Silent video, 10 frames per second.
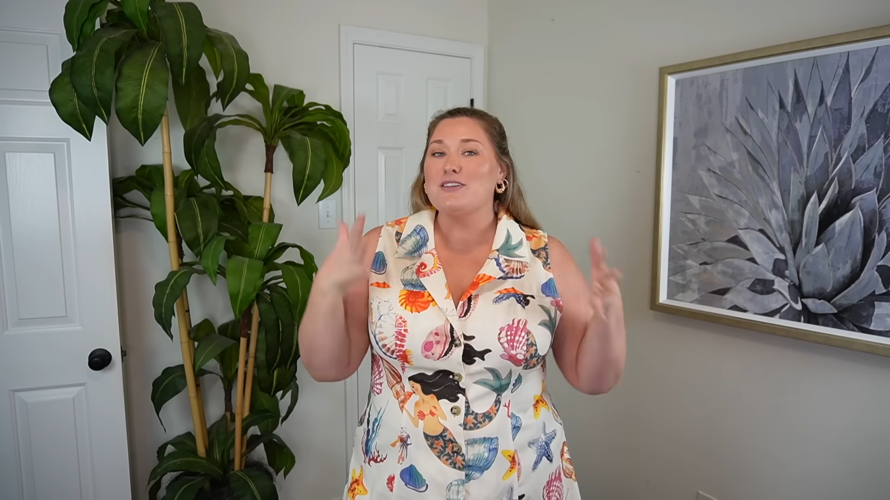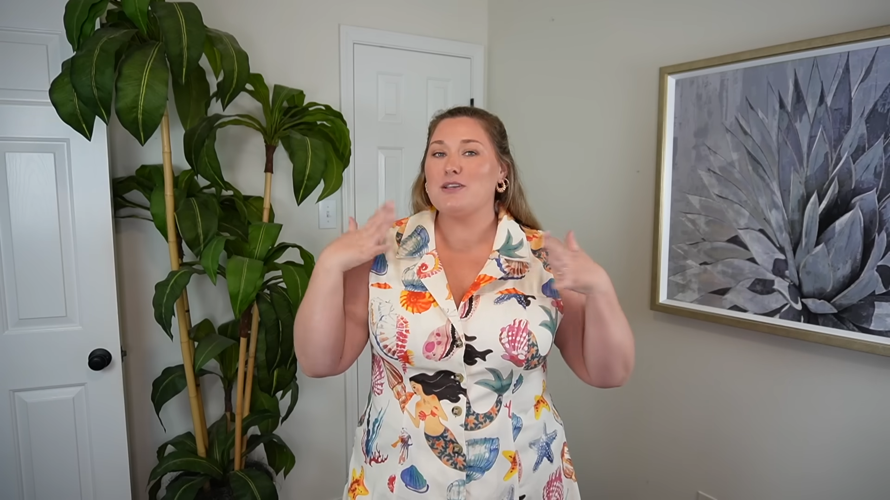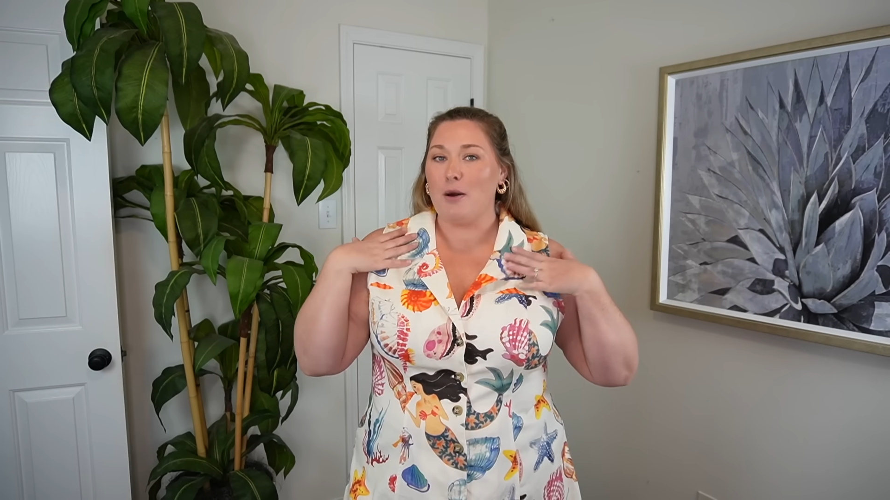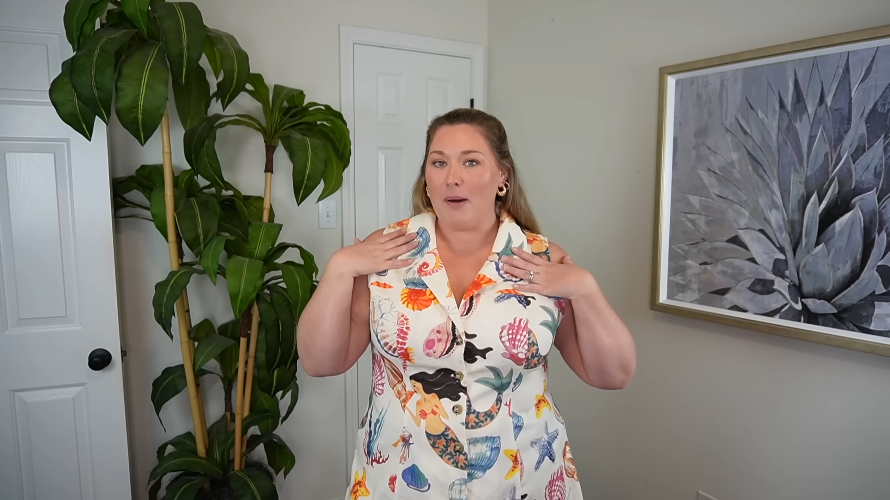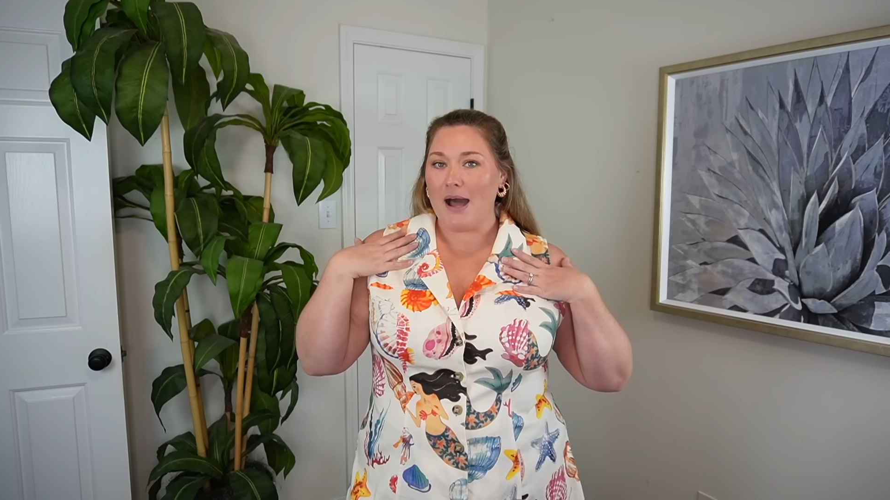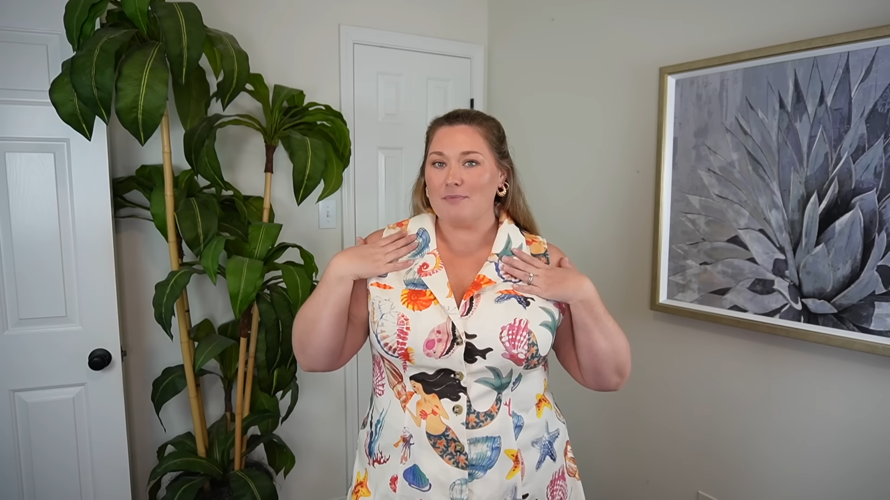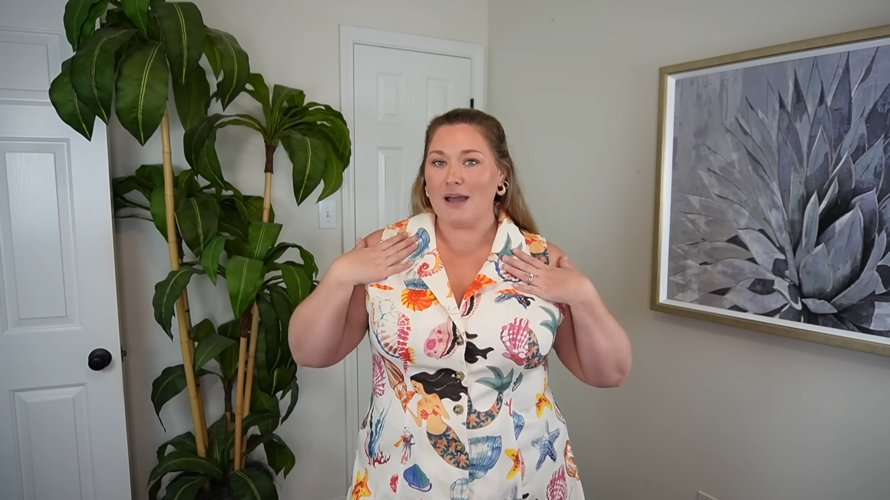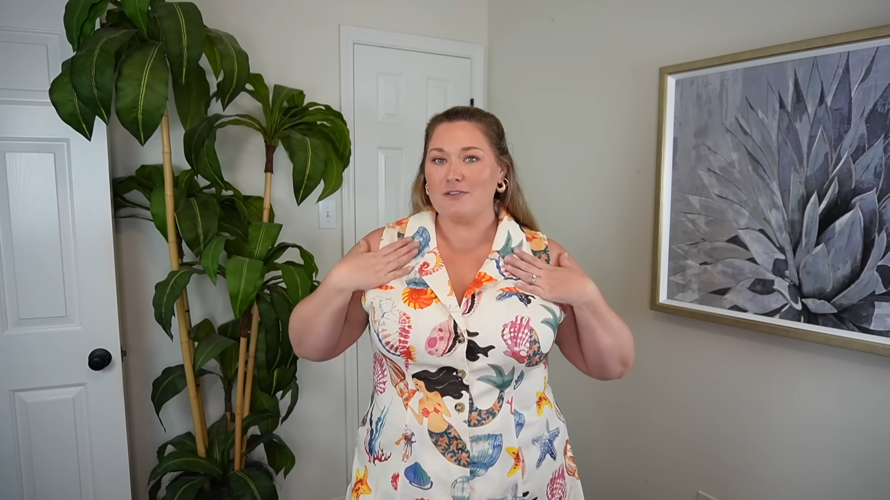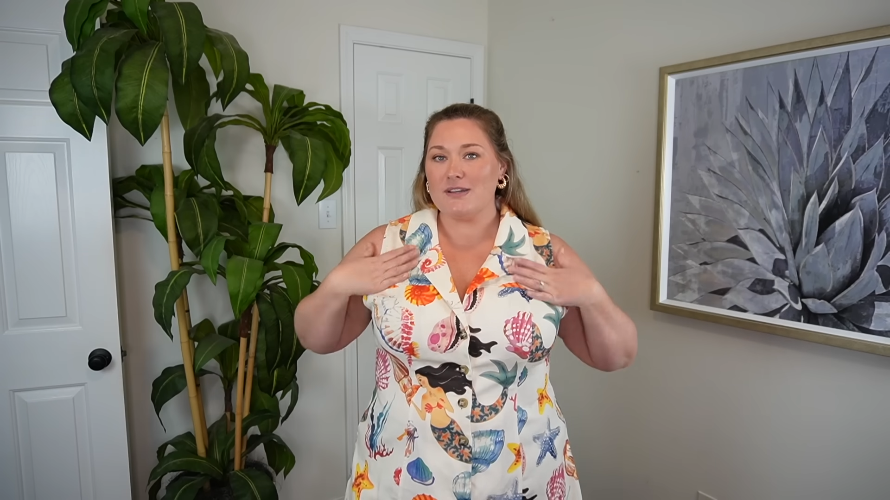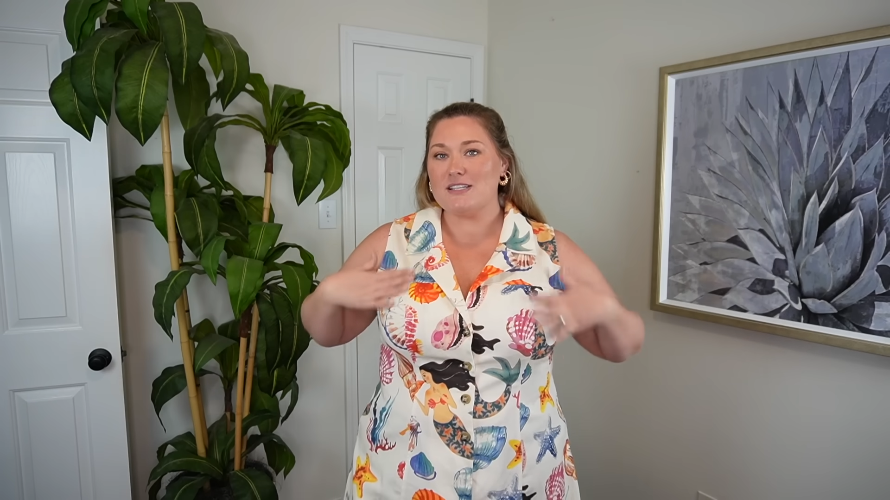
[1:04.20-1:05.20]
So upon
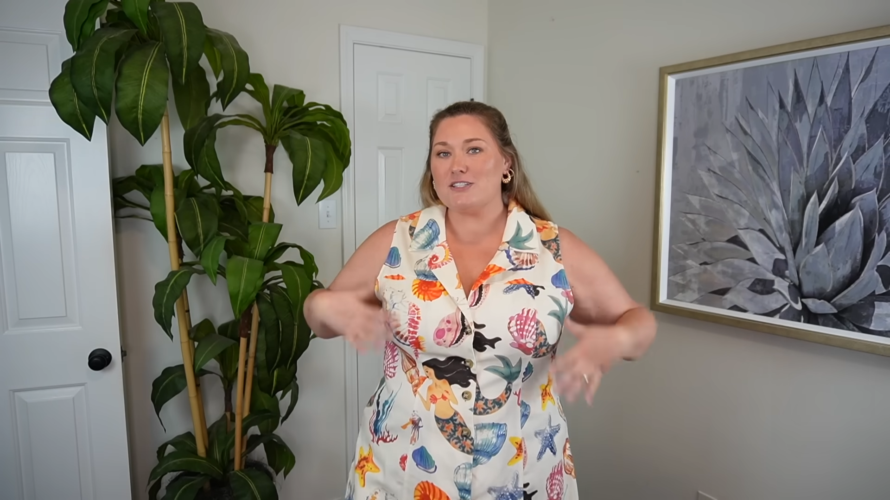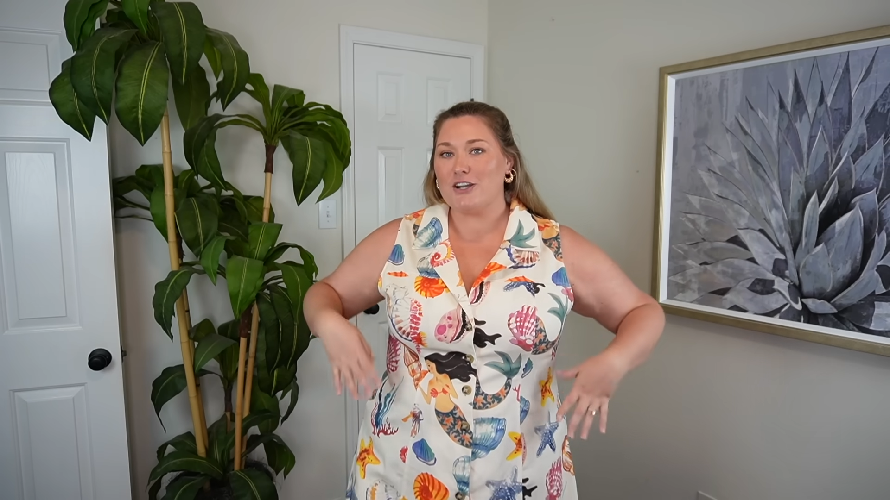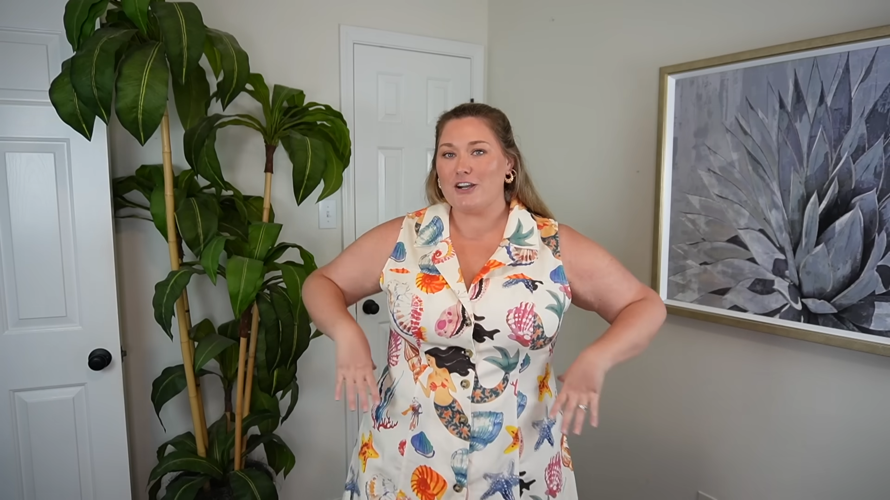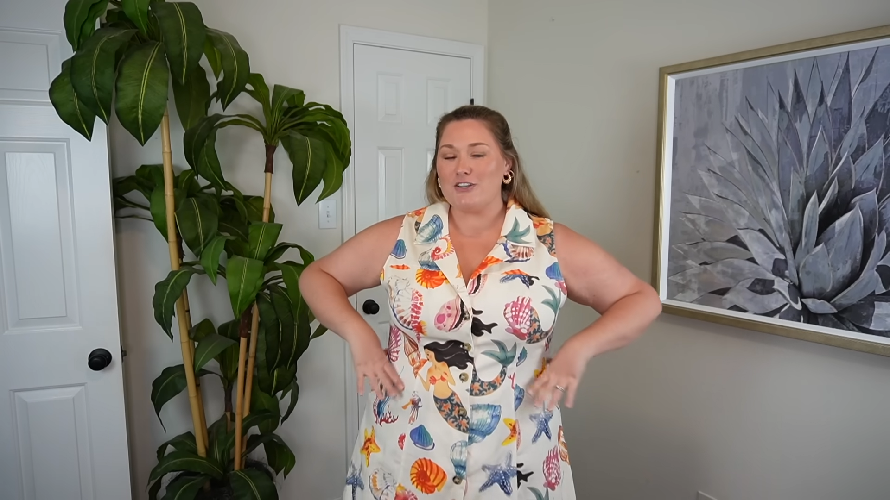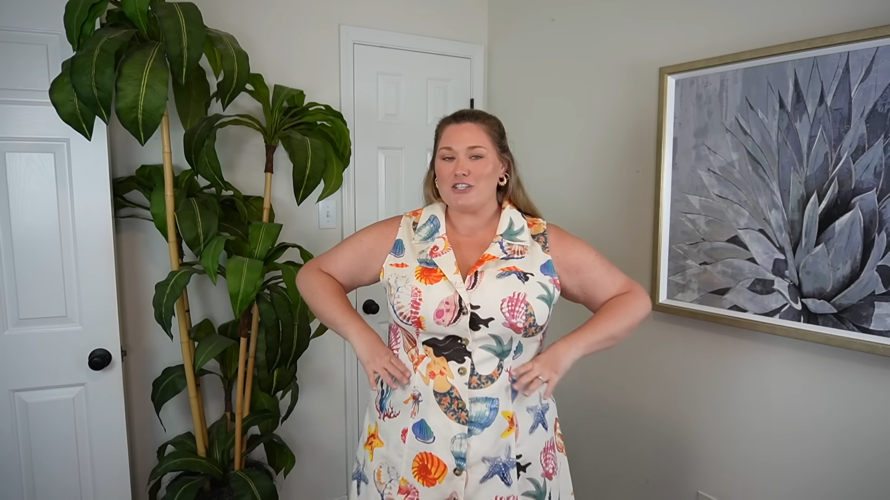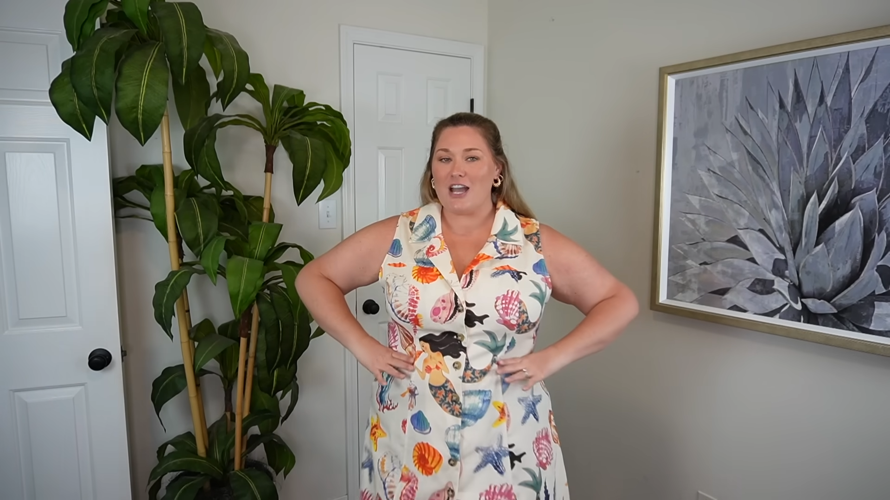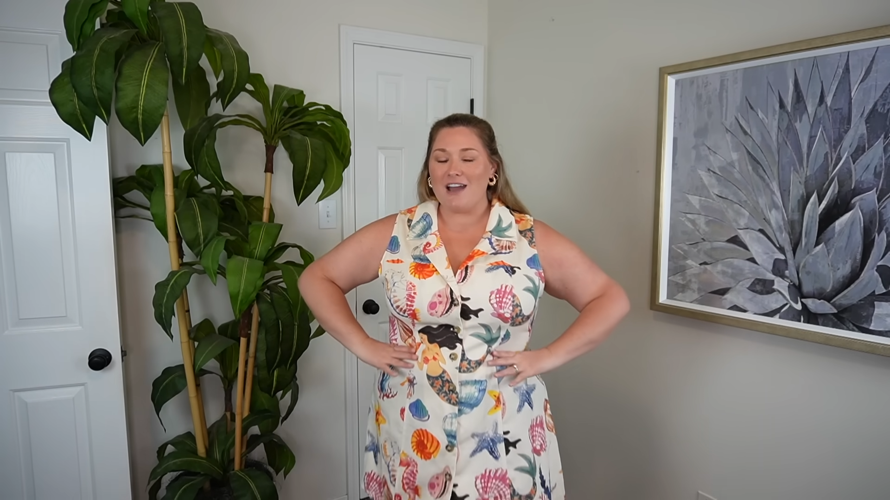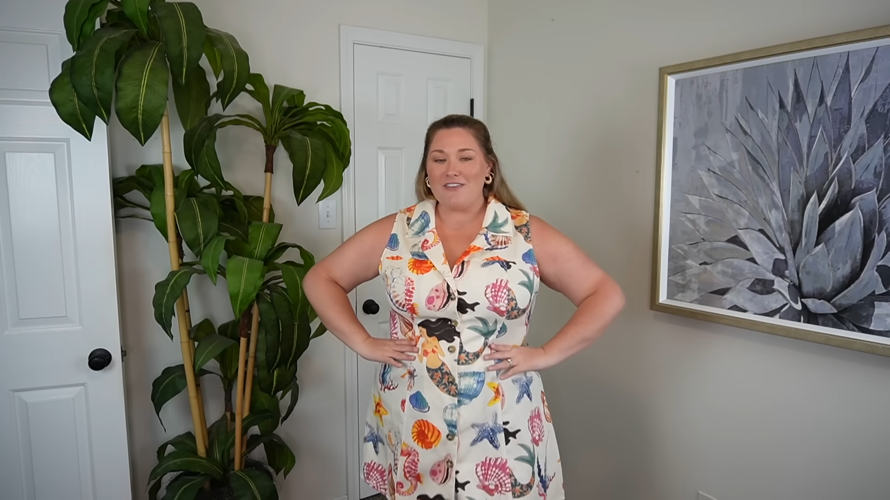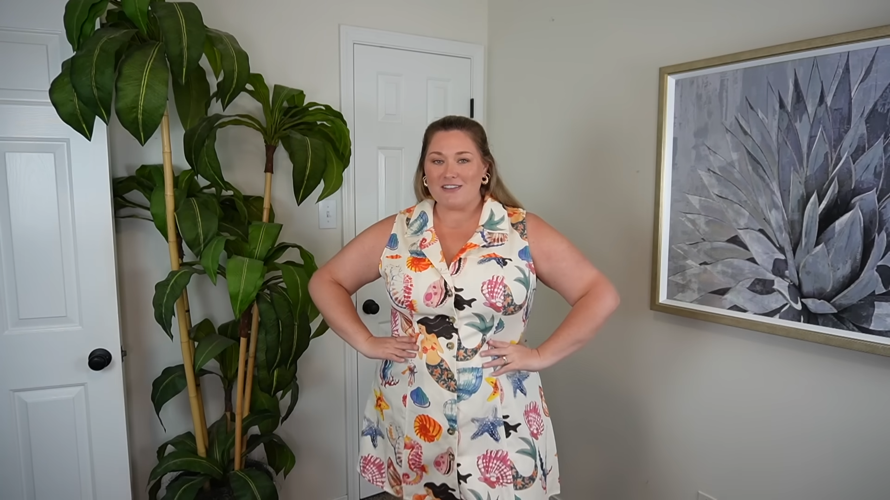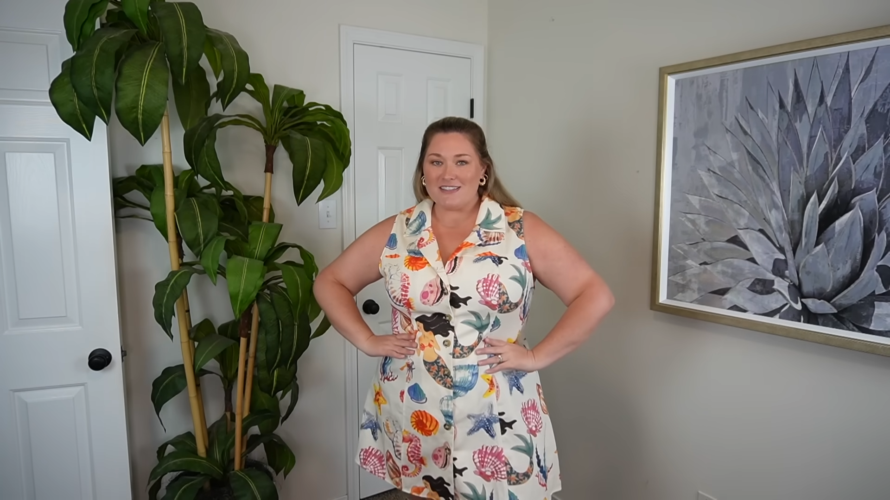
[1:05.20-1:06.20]
my research,
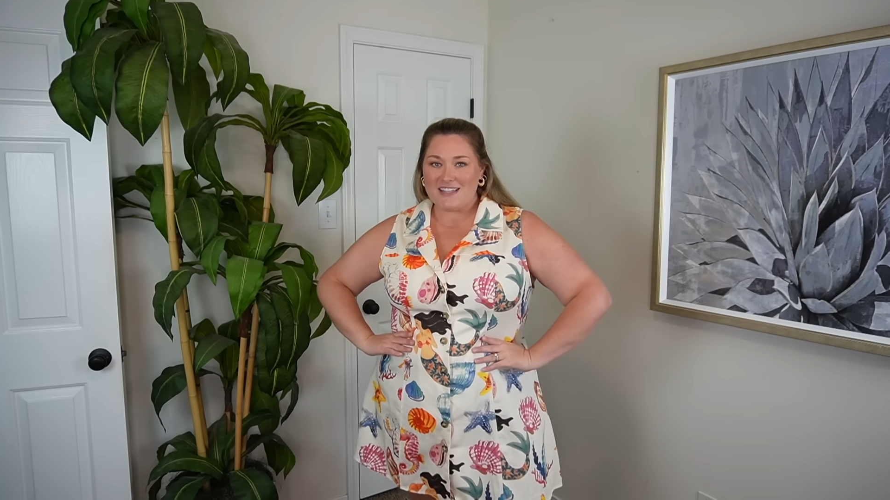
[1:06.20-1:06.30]
I found